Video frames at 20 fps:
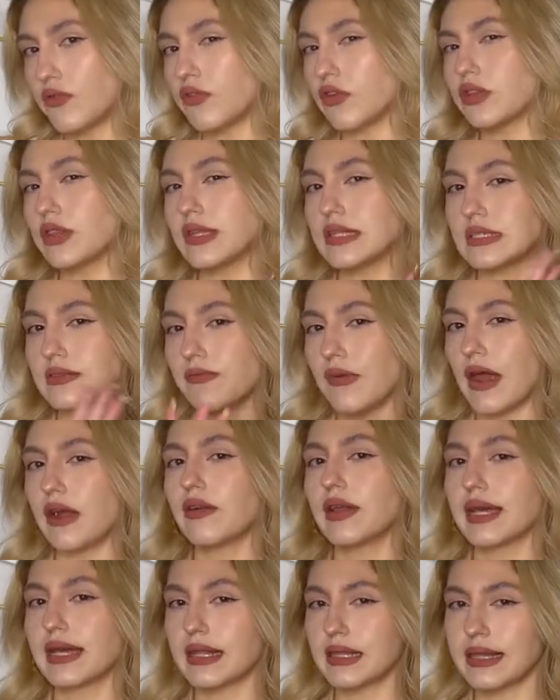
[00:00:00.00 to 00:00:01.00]
for this
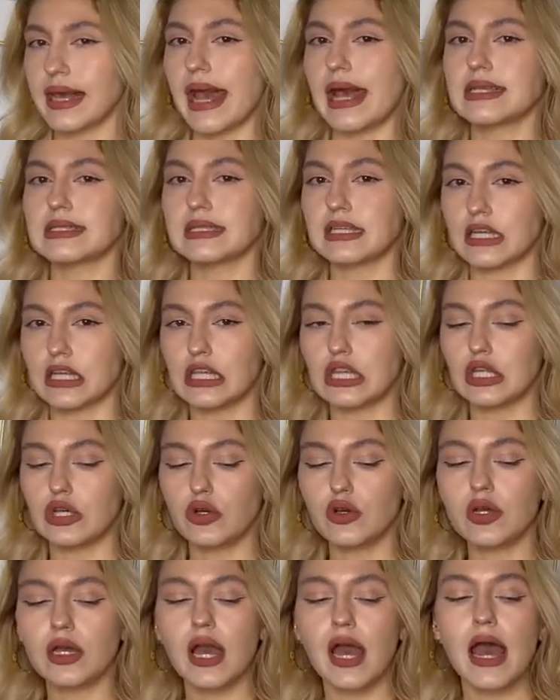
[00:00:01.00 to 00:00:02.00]
very classic
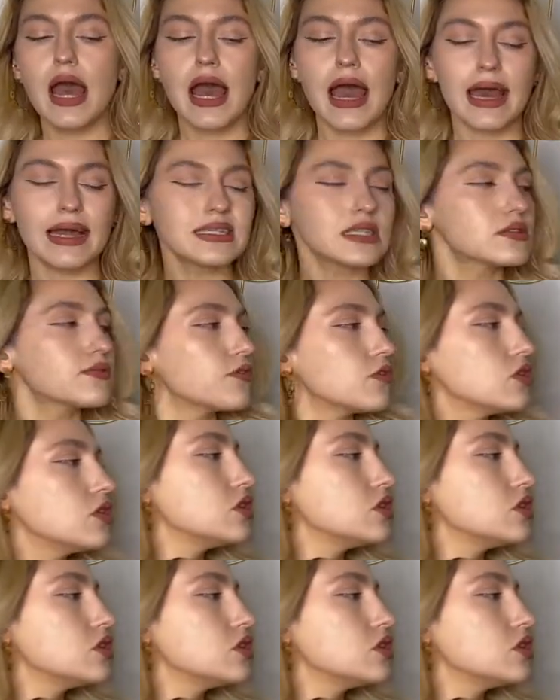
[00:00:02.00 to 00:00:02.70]
look. And as for the